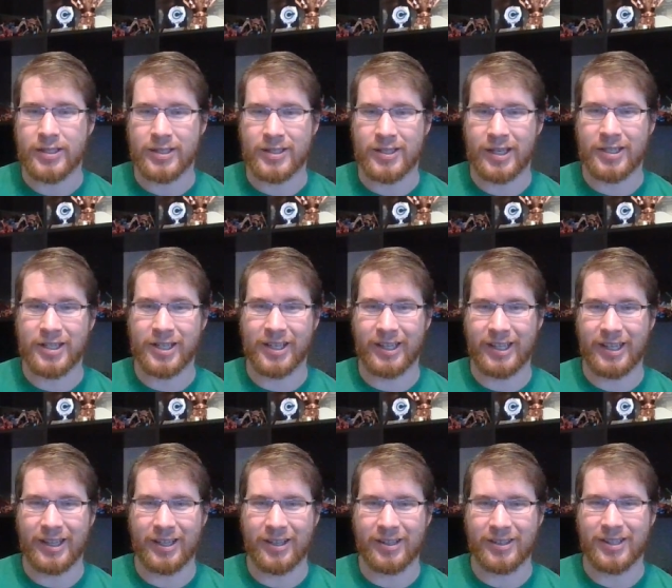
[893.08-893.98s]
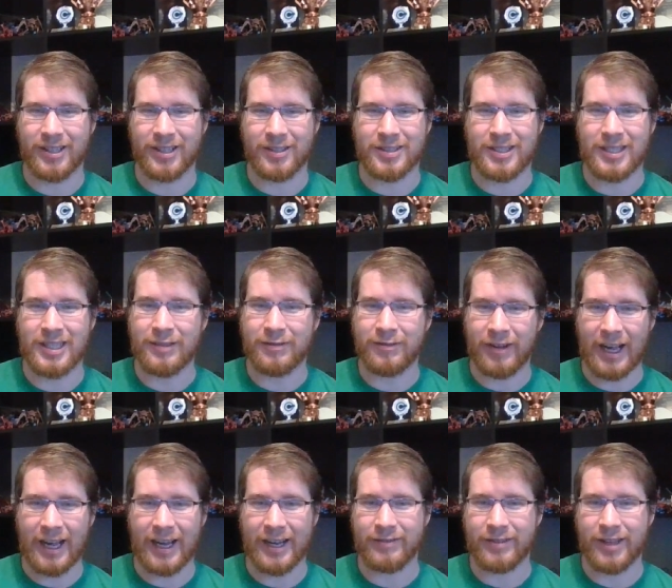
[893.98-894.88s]
essentially. They're they're T
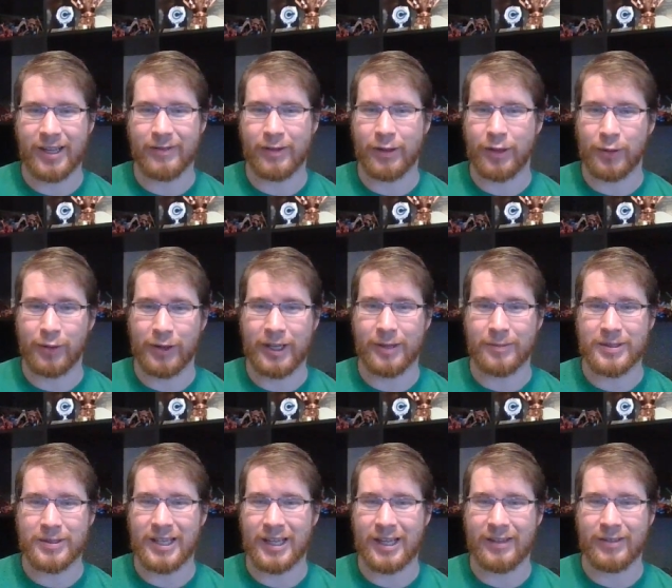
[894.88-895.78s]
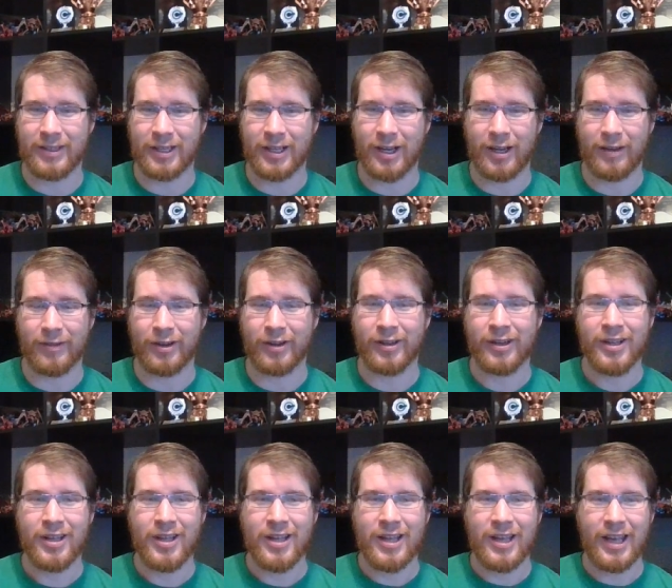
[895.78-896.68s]
five. They have a three up save in cover
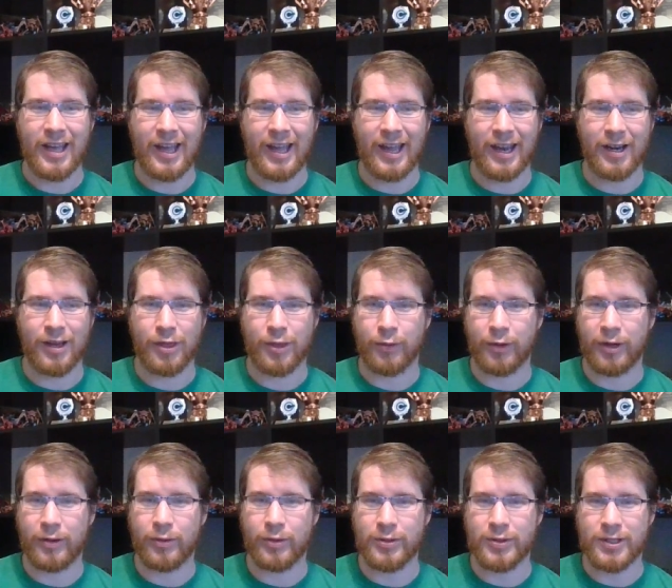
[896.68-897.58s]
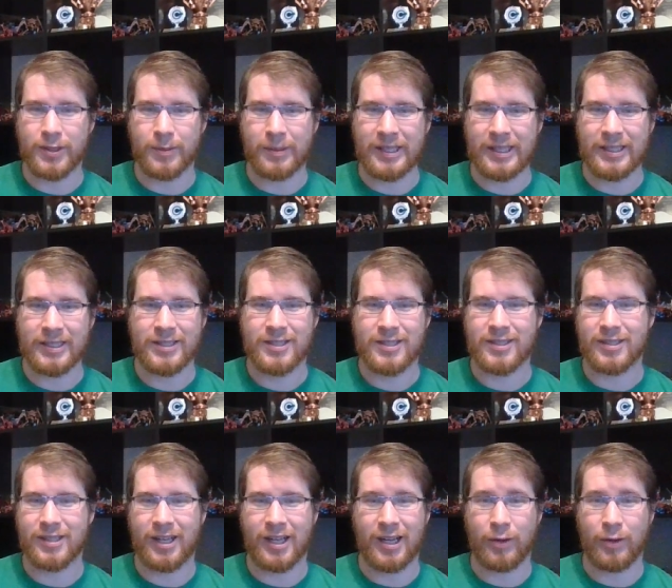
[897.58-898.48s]
and three wounds apiece
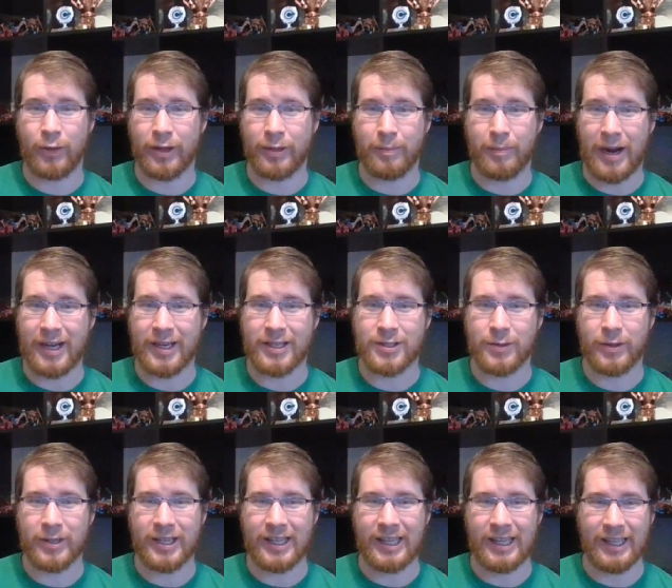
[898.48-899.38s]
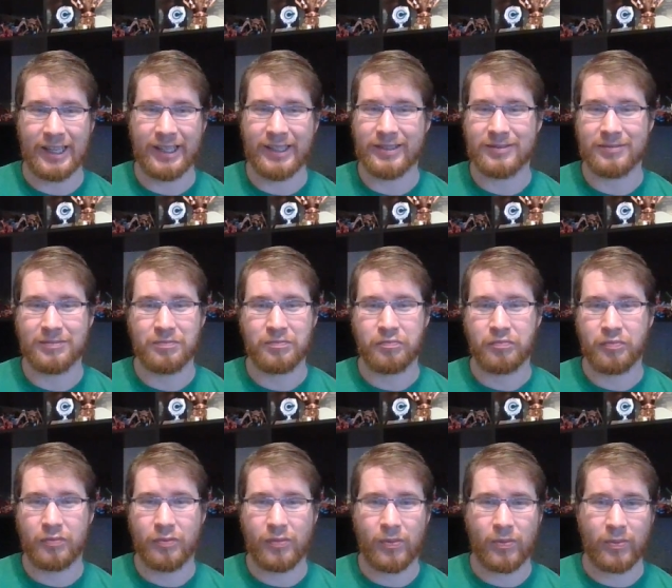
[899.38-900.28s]
uh, with minus one to hit,
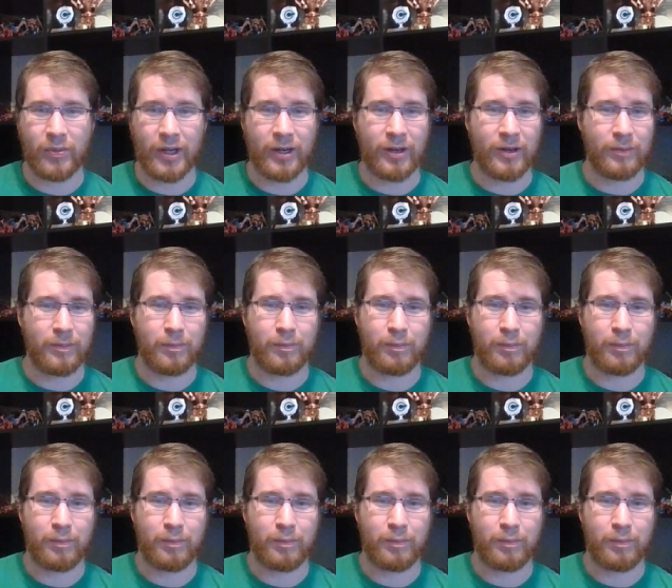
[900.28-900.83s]
they're